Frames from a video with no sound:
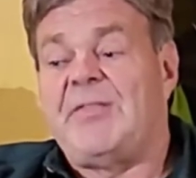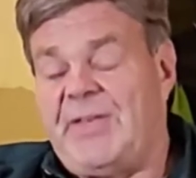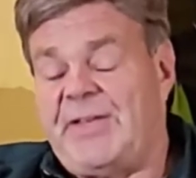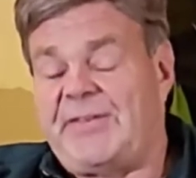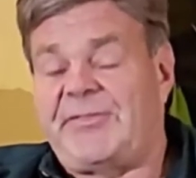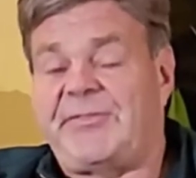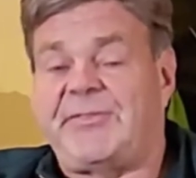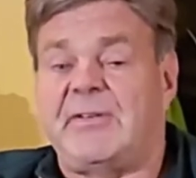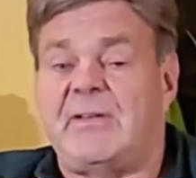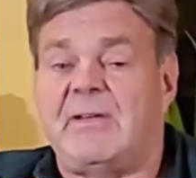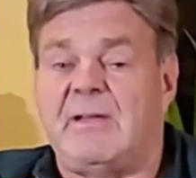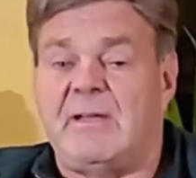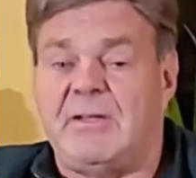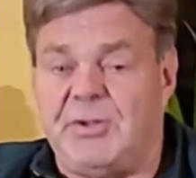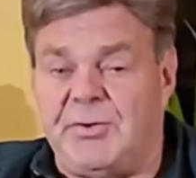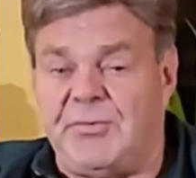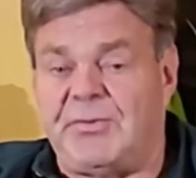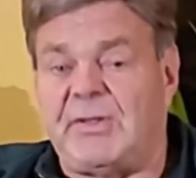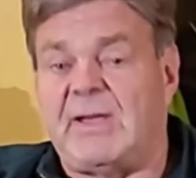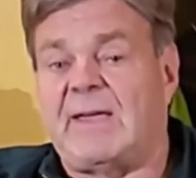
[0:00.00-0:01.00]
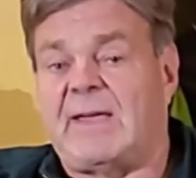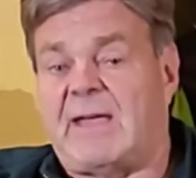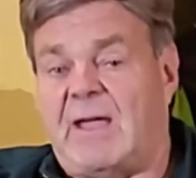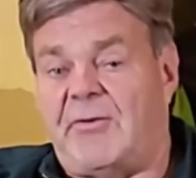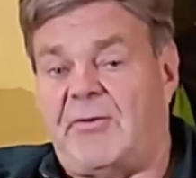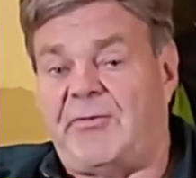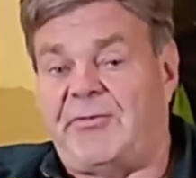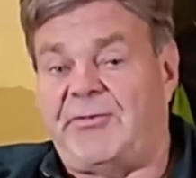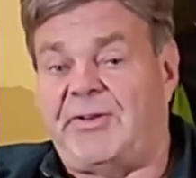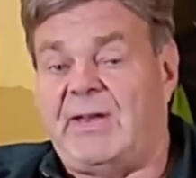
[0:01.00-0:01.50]
This using a
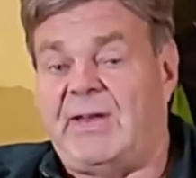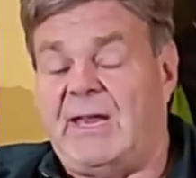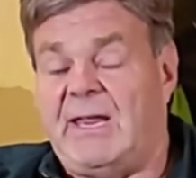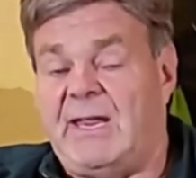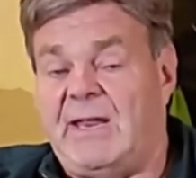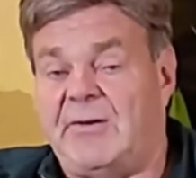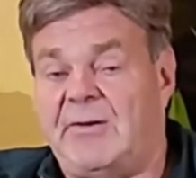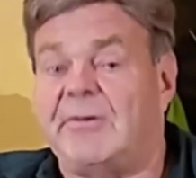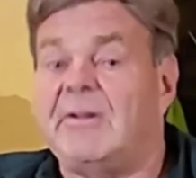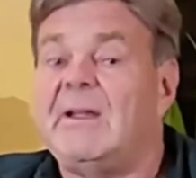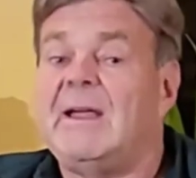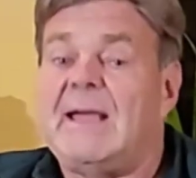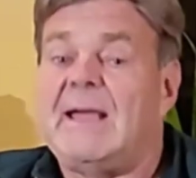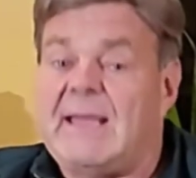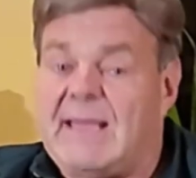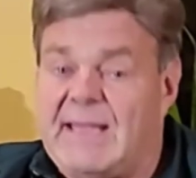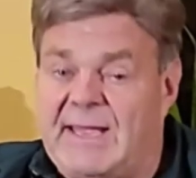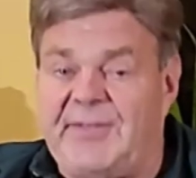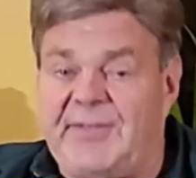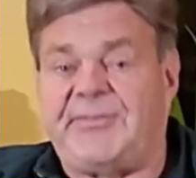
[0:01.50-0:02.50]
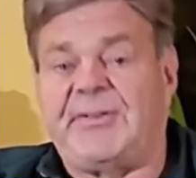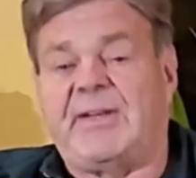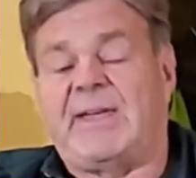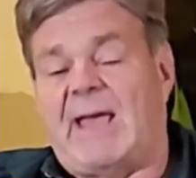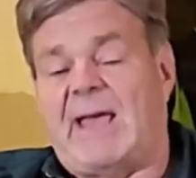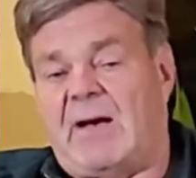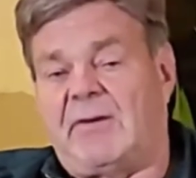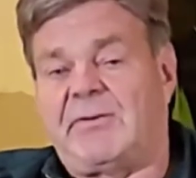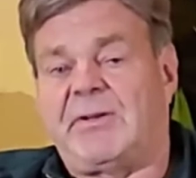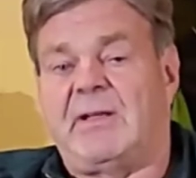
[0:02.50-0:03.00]
kerosene heater is a
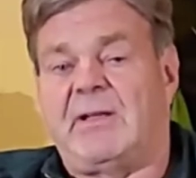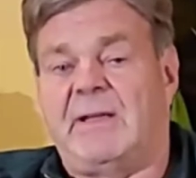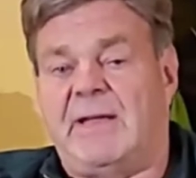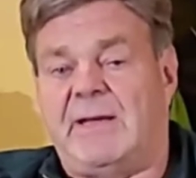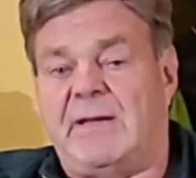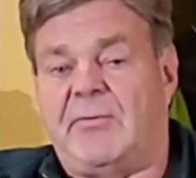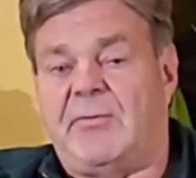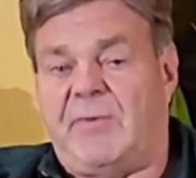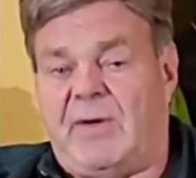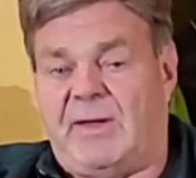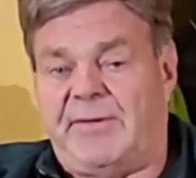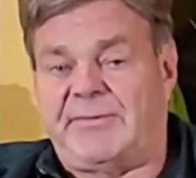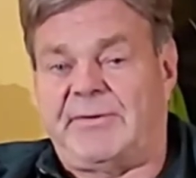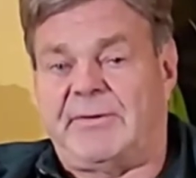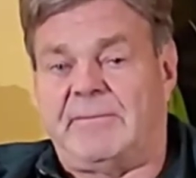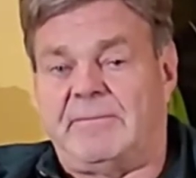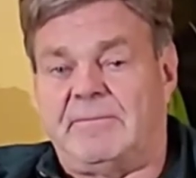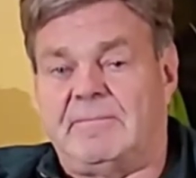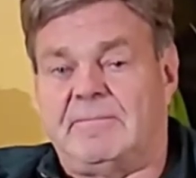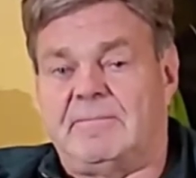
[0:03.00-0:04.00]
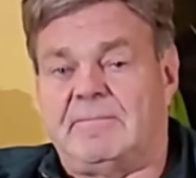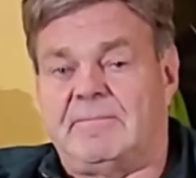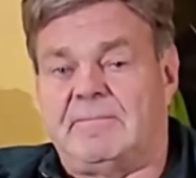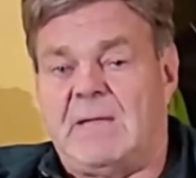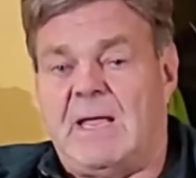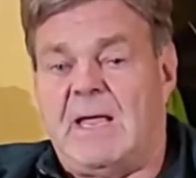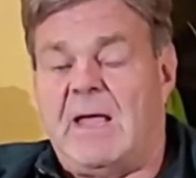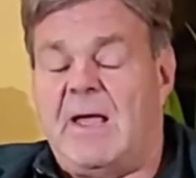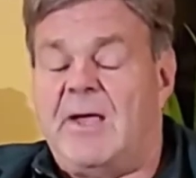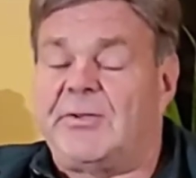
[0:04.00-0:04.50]
calculated risk.
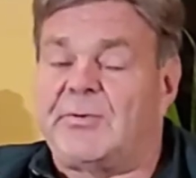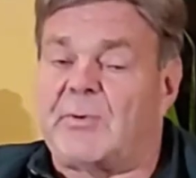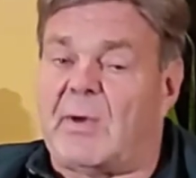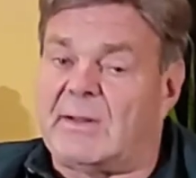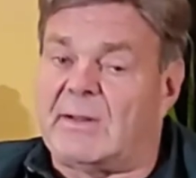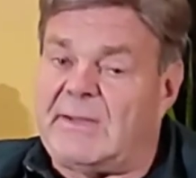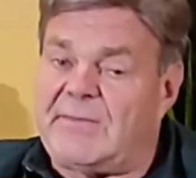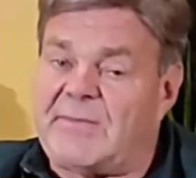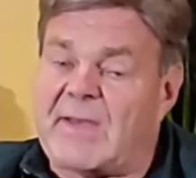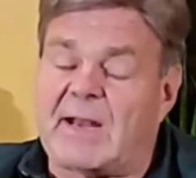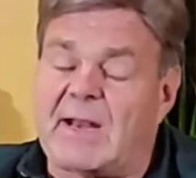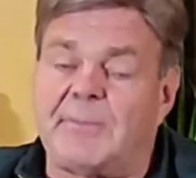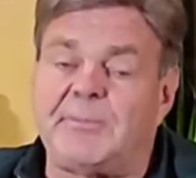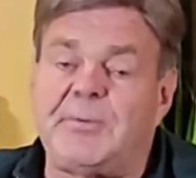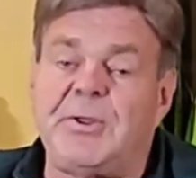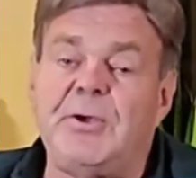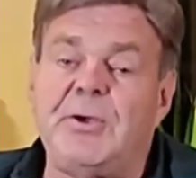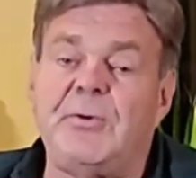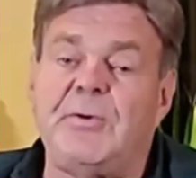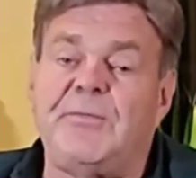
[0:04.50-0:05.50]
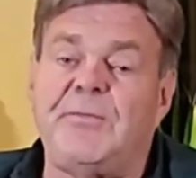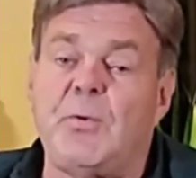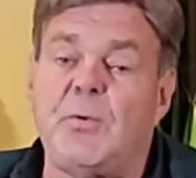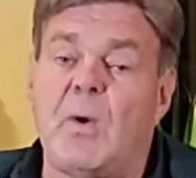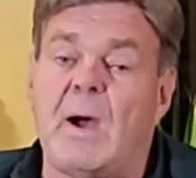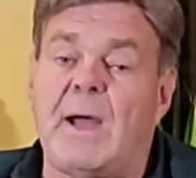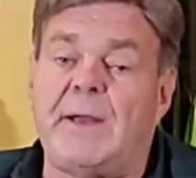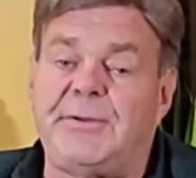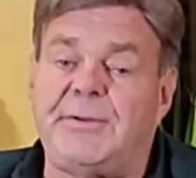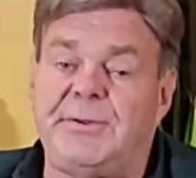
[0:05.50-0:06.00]
So I'll leave that up to you if you
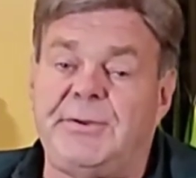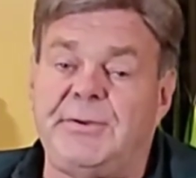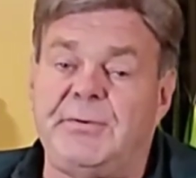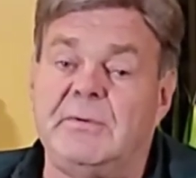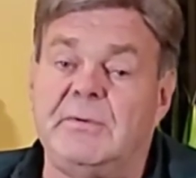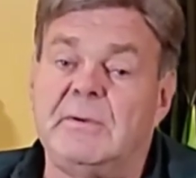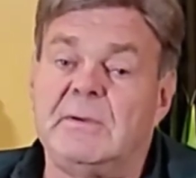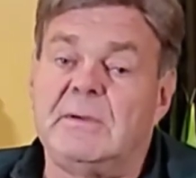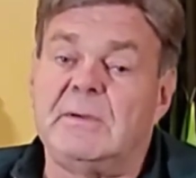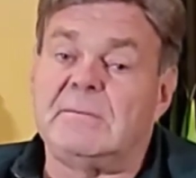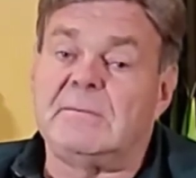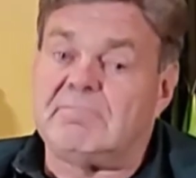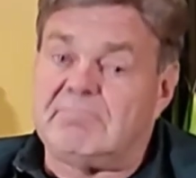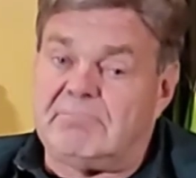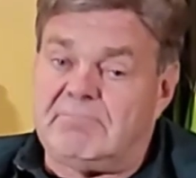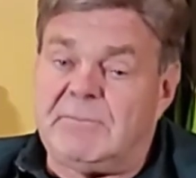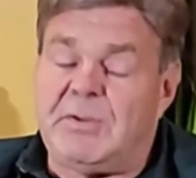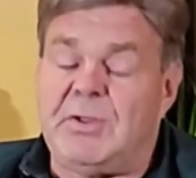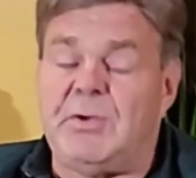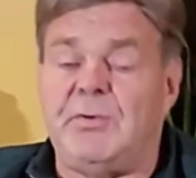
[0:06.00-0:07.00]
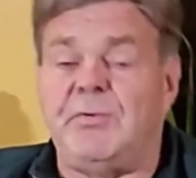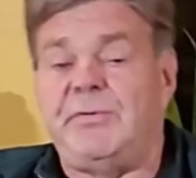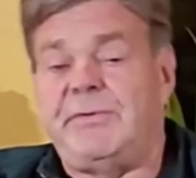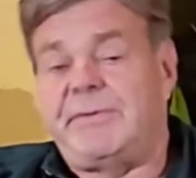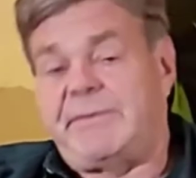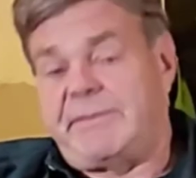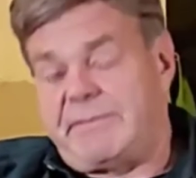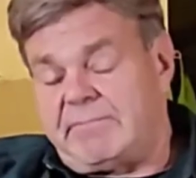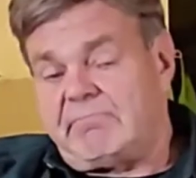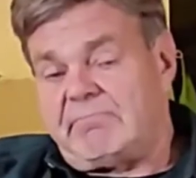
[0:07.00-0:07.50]
want to use
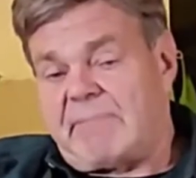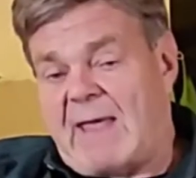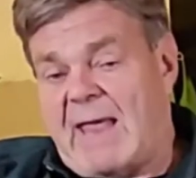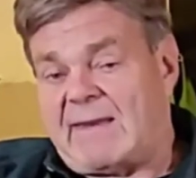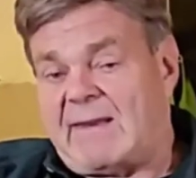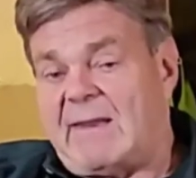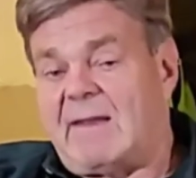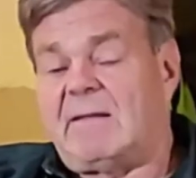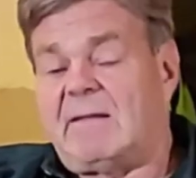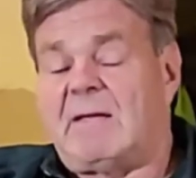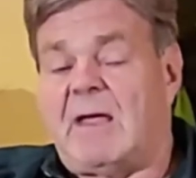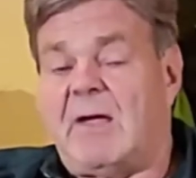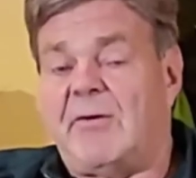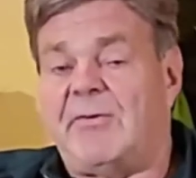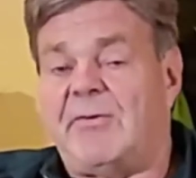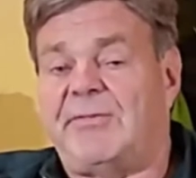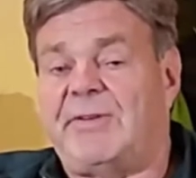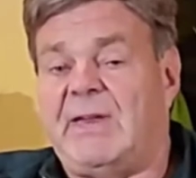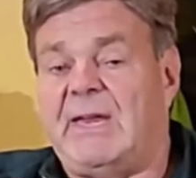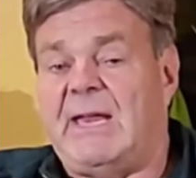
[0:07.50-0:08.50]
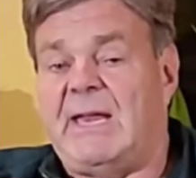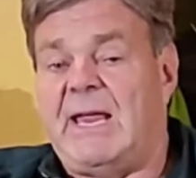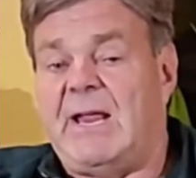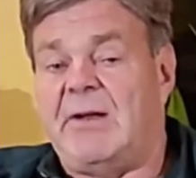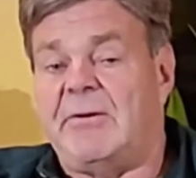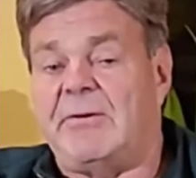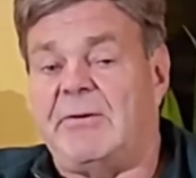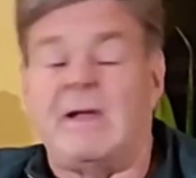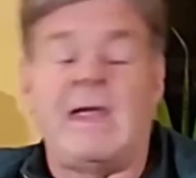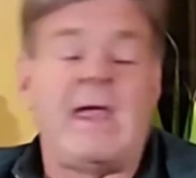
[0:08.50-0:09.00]
that kerosene
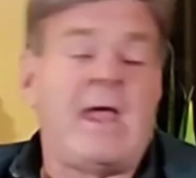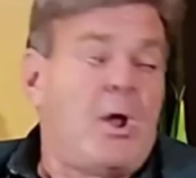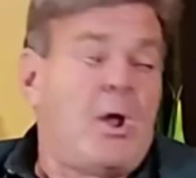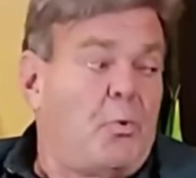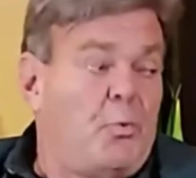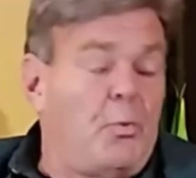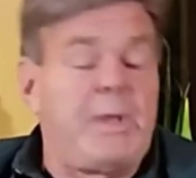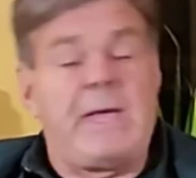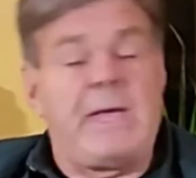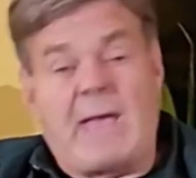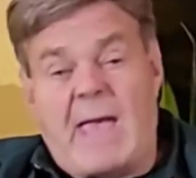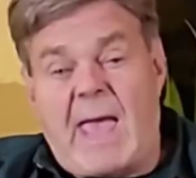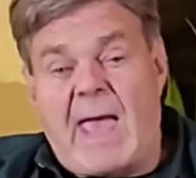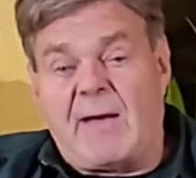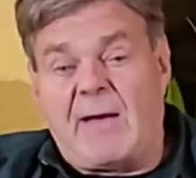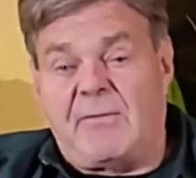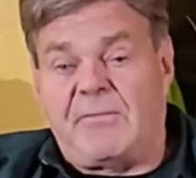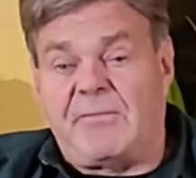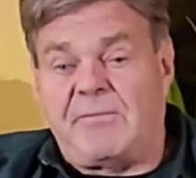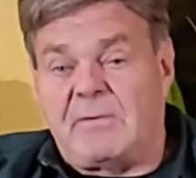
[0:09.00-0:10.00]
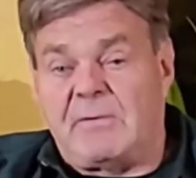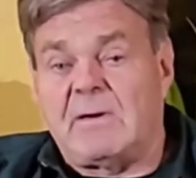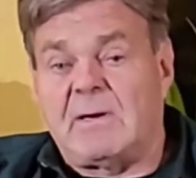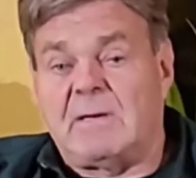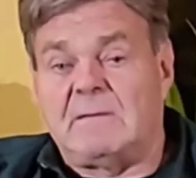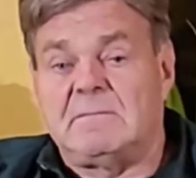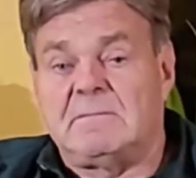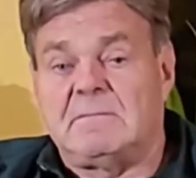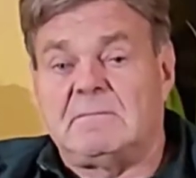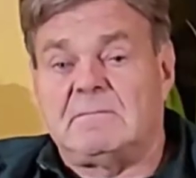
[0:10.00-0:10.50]
heater. We have
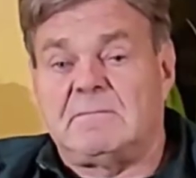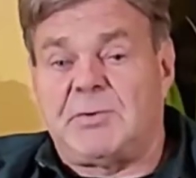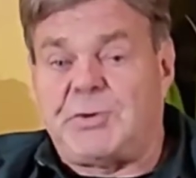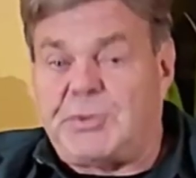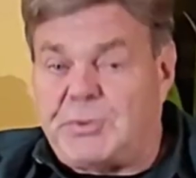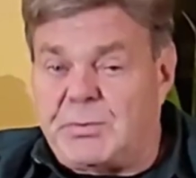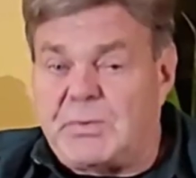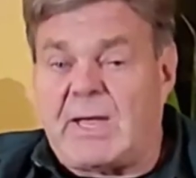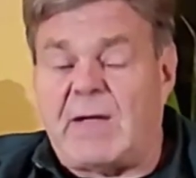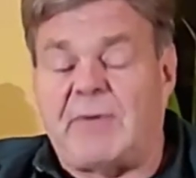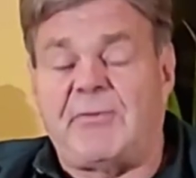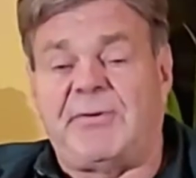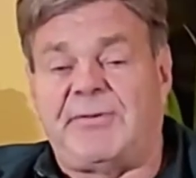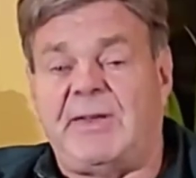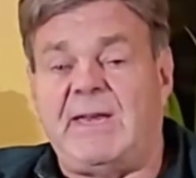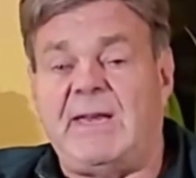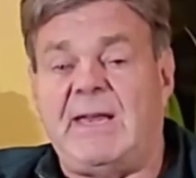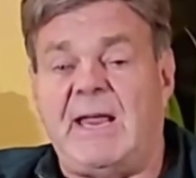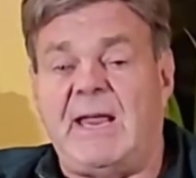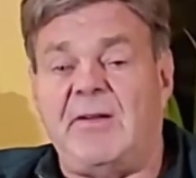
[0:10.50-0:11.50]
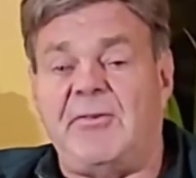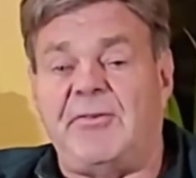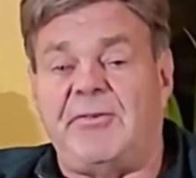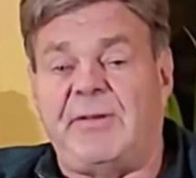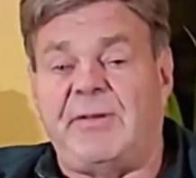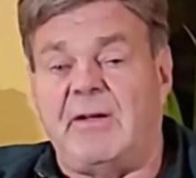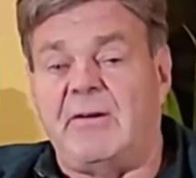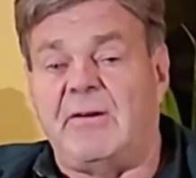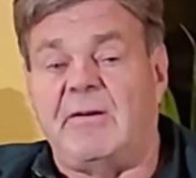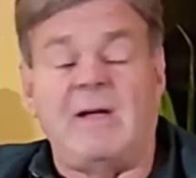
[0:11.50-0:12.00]
two kerosene
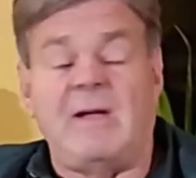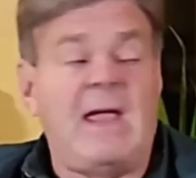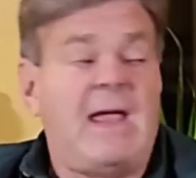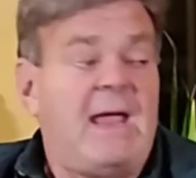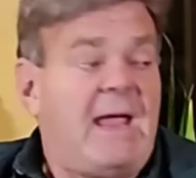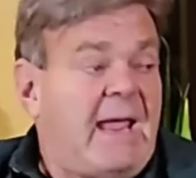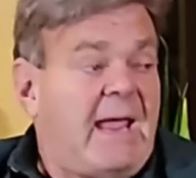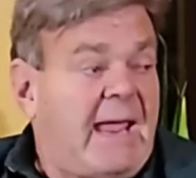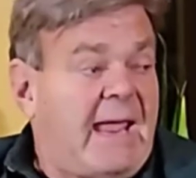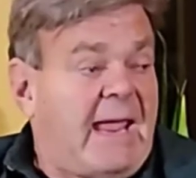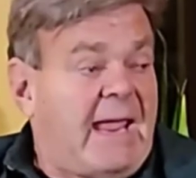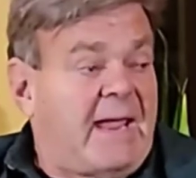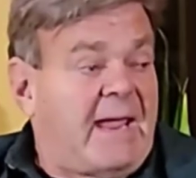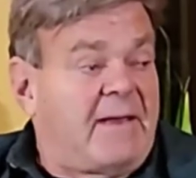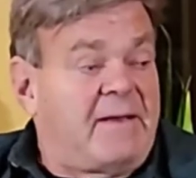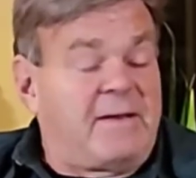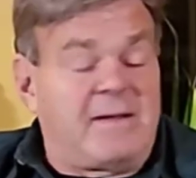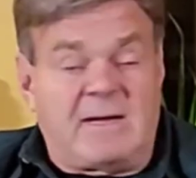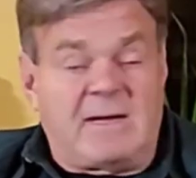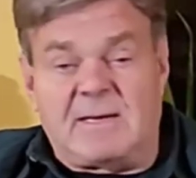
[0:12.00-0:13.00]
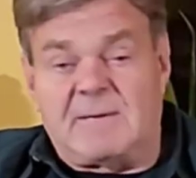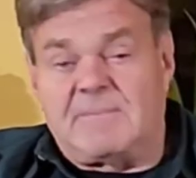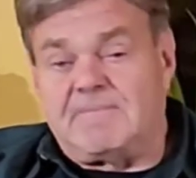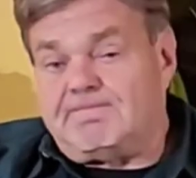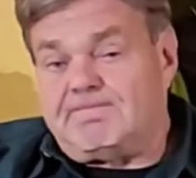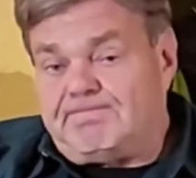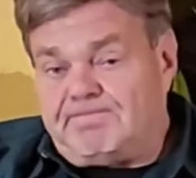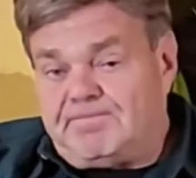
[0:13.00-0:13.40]
heaters here, and uh,